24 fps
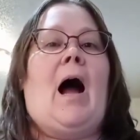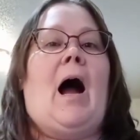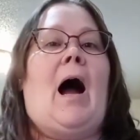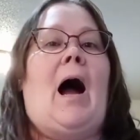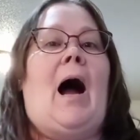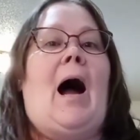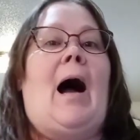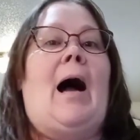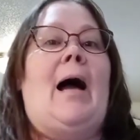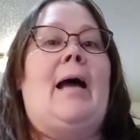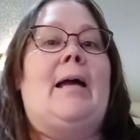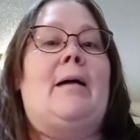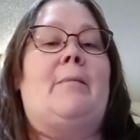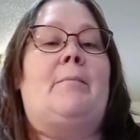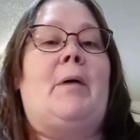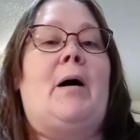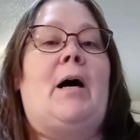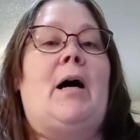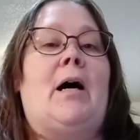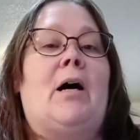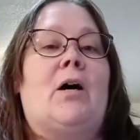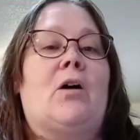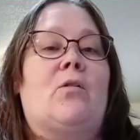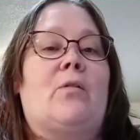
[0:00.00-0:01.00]
I am
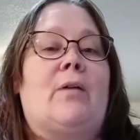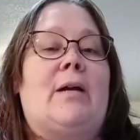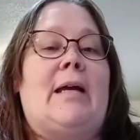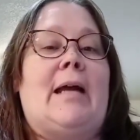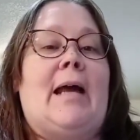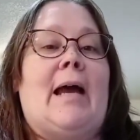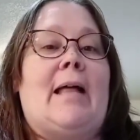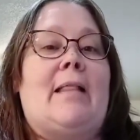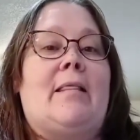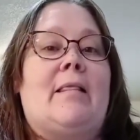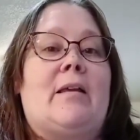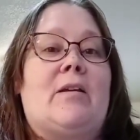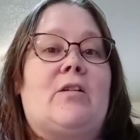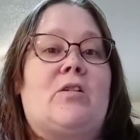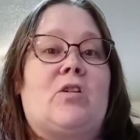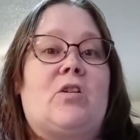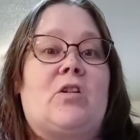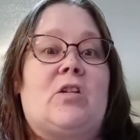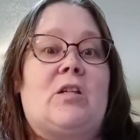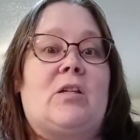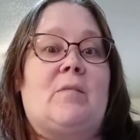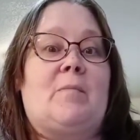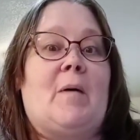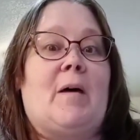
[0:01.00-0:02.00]
hungry, and this
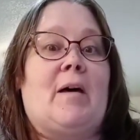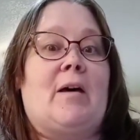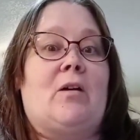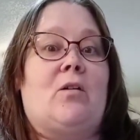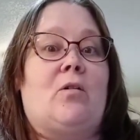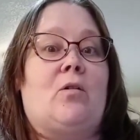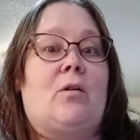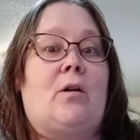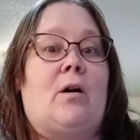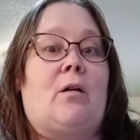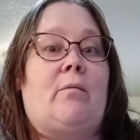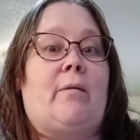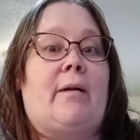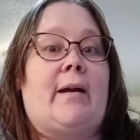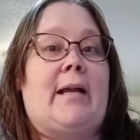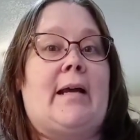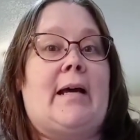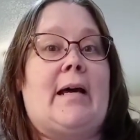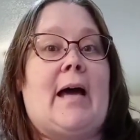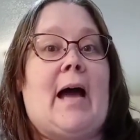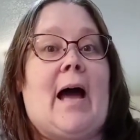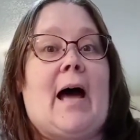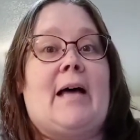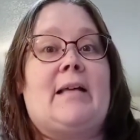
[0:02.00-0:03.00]
is smelling good already.
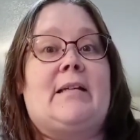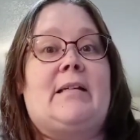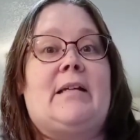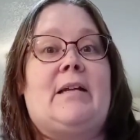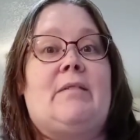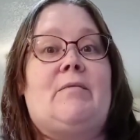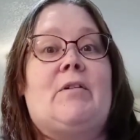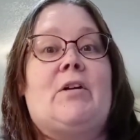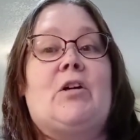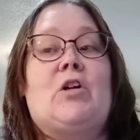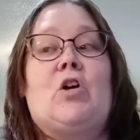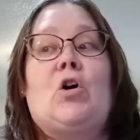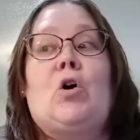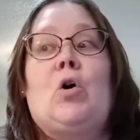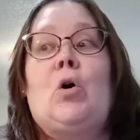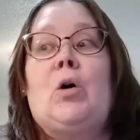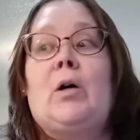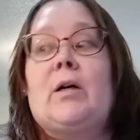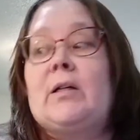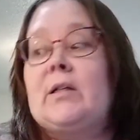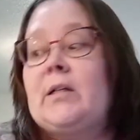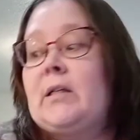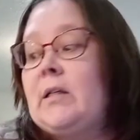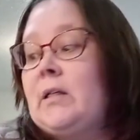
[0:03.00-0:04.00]
It hasn't even
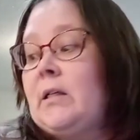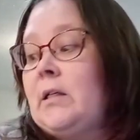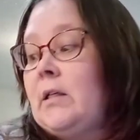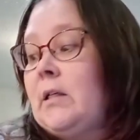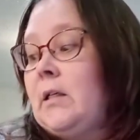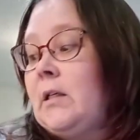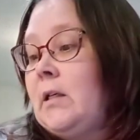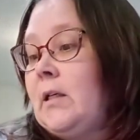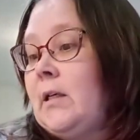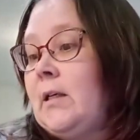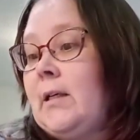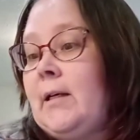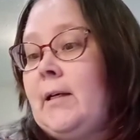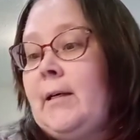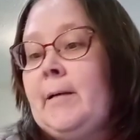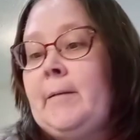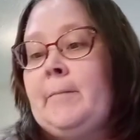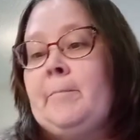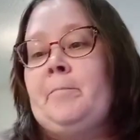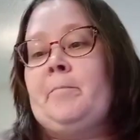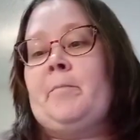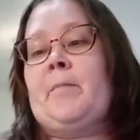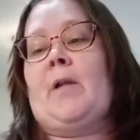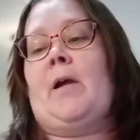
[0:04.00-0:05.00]
cooked.
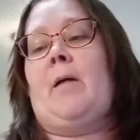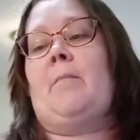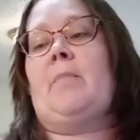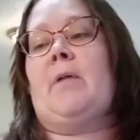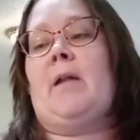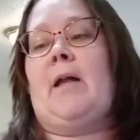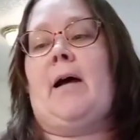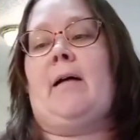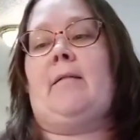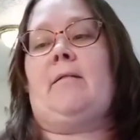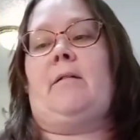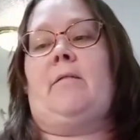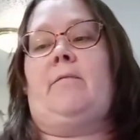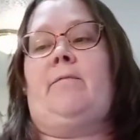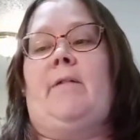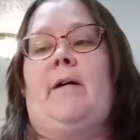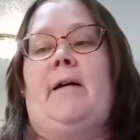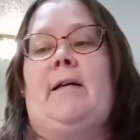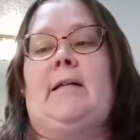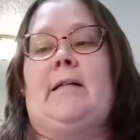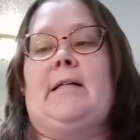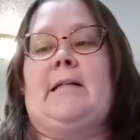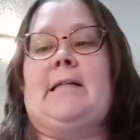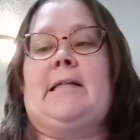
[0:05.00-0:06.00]
I'm going to have to
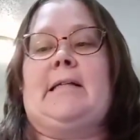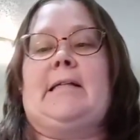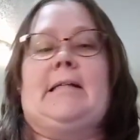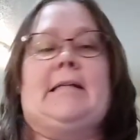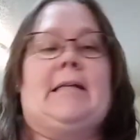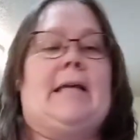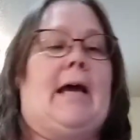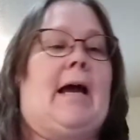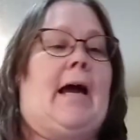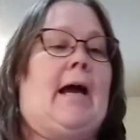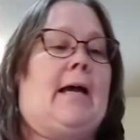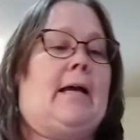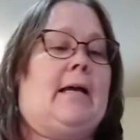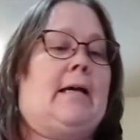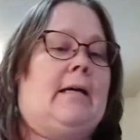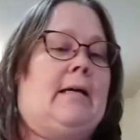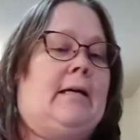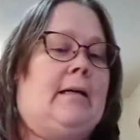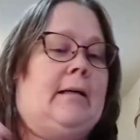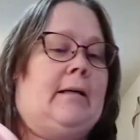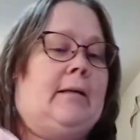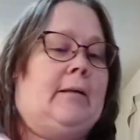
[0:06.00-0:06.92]
find a snack.